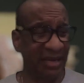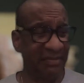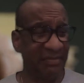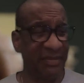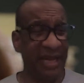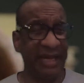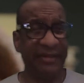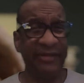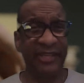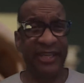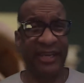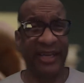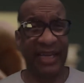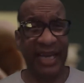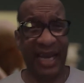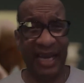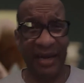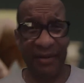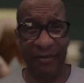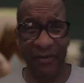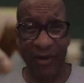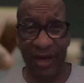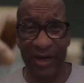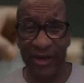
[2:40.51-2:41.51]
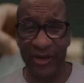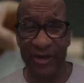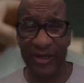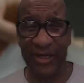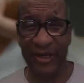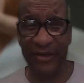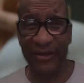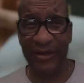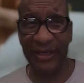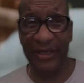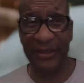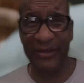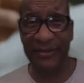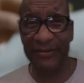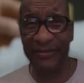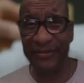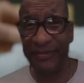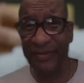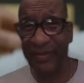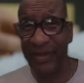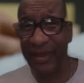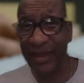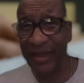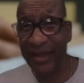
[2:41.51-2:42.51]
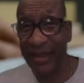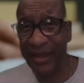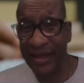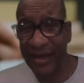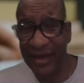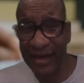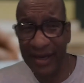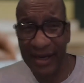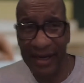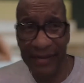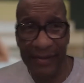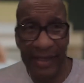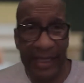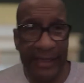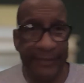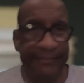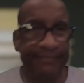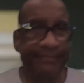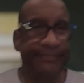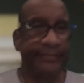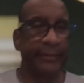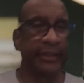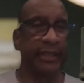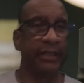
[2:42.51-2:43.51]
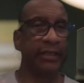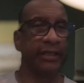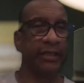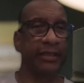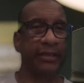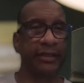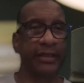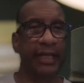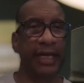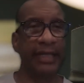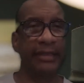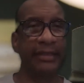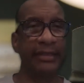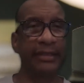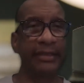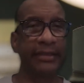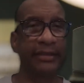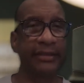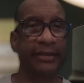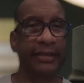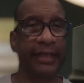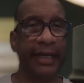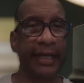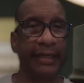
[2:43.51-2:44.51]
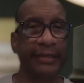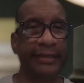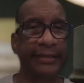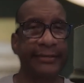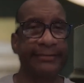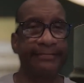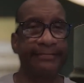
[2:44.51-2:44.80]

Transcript: Makes you kind of wonder, don't you? I mean, that's what